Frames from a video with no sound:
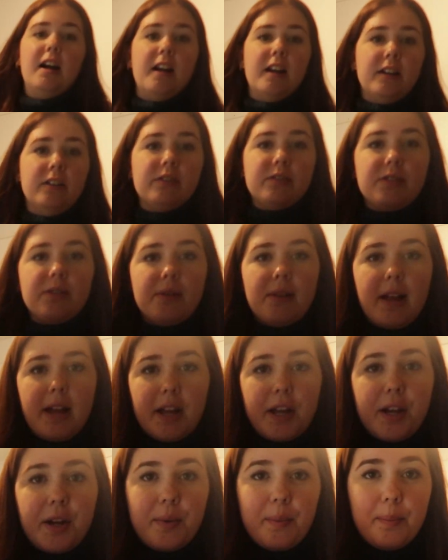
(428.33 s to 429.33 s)
And also
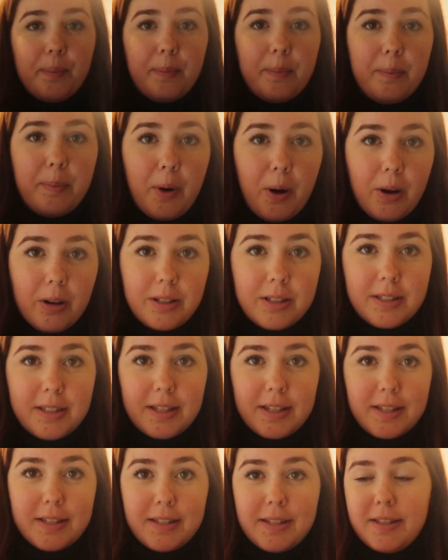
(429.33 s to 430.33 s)
like
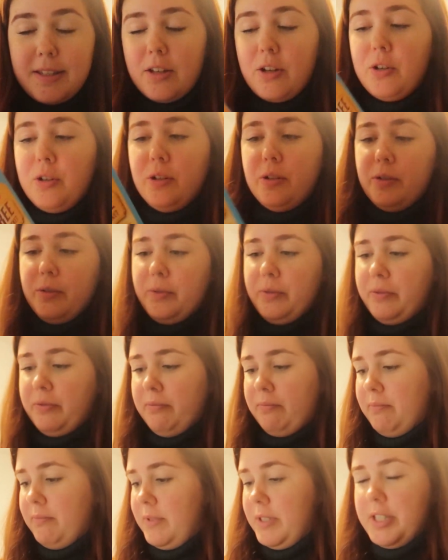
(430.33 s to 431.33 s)
boxes of
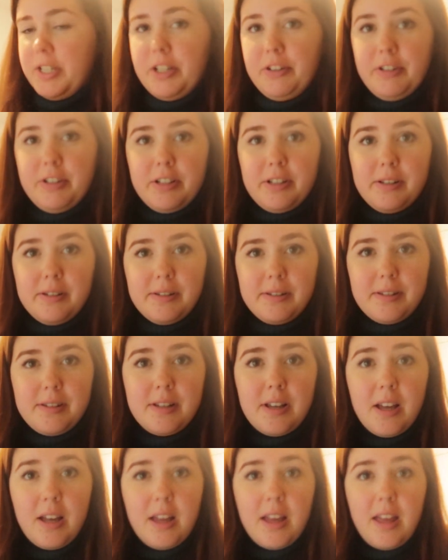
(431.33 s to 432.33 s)
cereals,
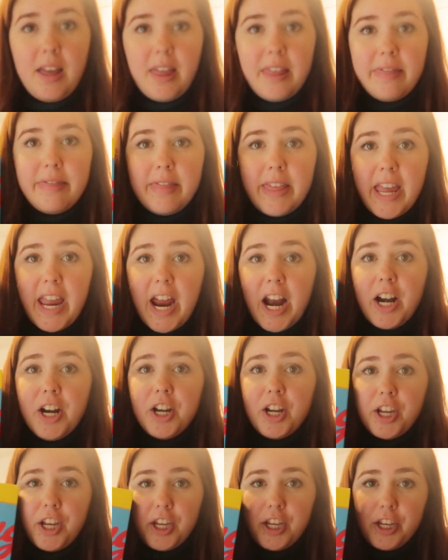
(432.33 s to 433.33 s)
they are
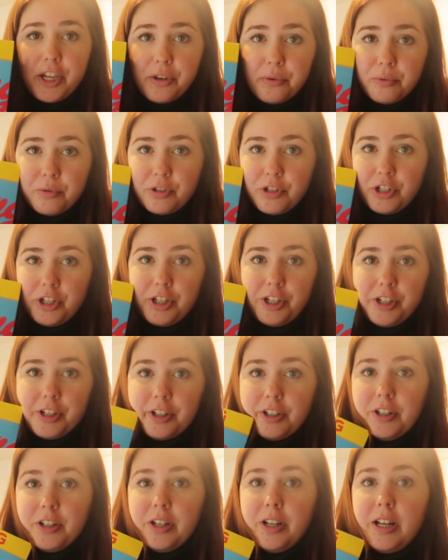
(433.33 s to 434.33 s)
huge
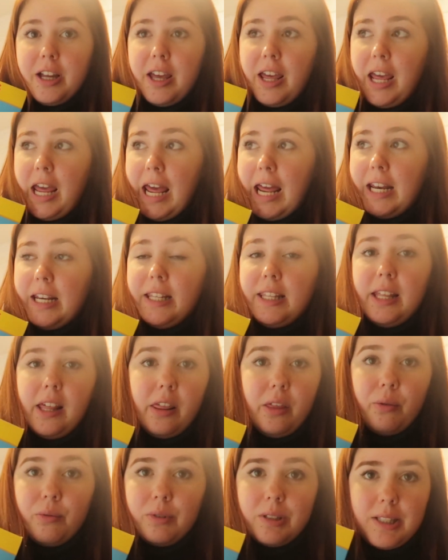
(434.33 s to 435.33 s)
here, and
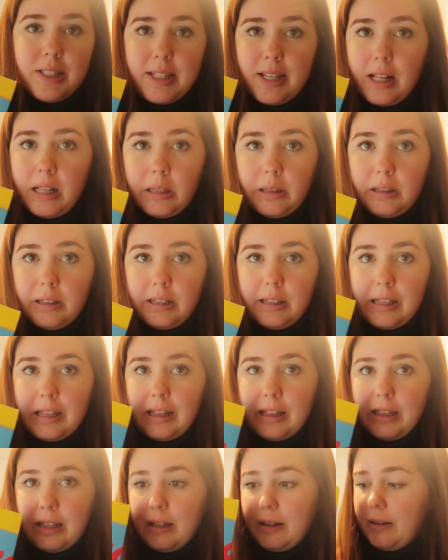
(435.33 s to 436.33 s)
they don't sell
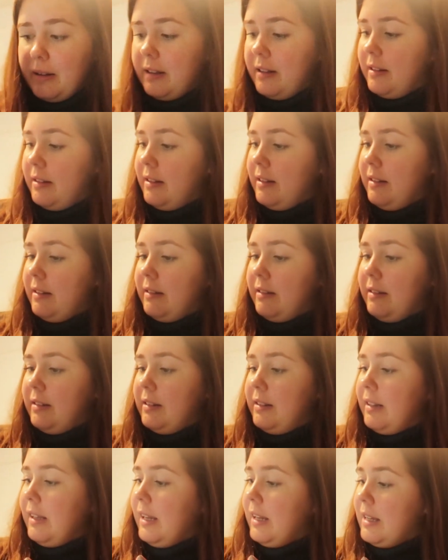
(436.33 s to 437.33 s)

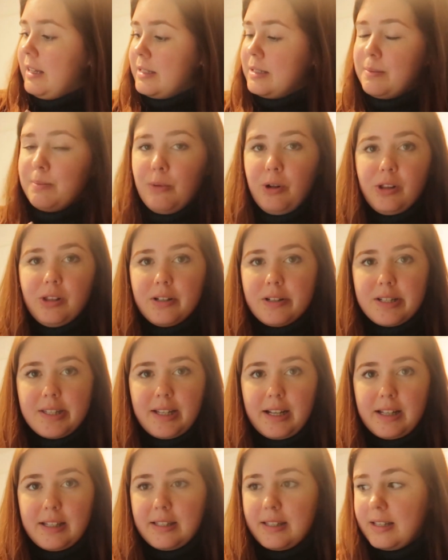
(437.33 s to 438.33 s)
like a smaller
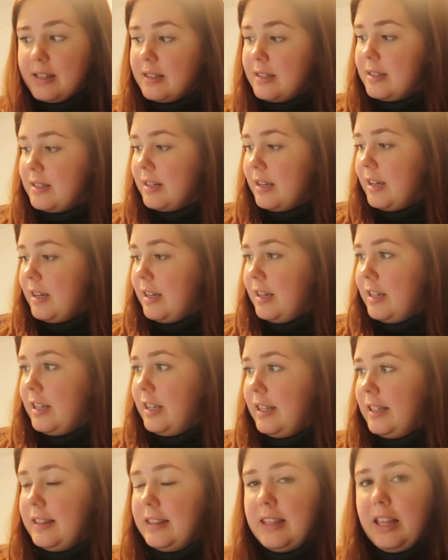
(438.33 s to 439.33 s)
sizes.
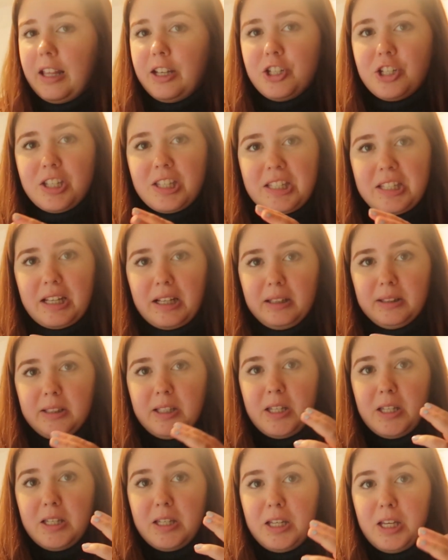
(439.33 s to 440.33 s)
They just sell
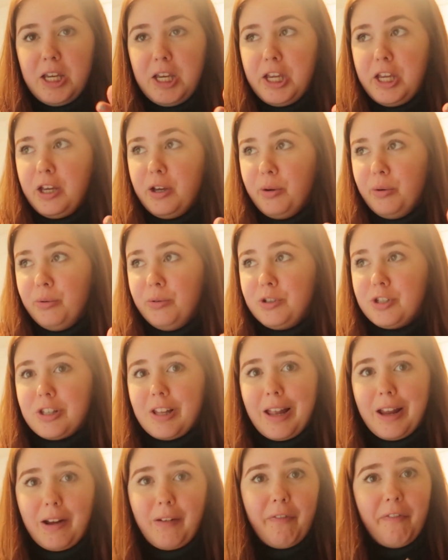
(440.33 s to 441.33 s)
these huge
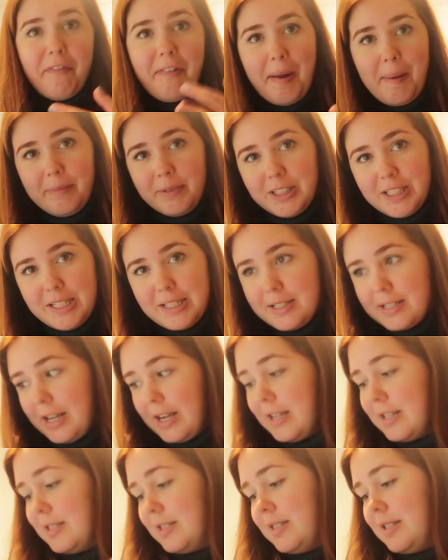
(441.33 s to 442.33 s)
like family
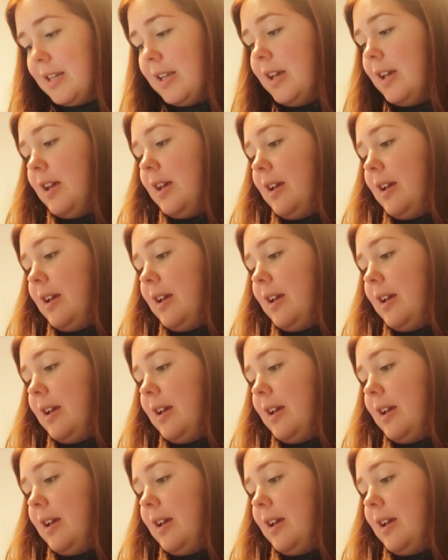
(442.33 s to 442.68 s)
size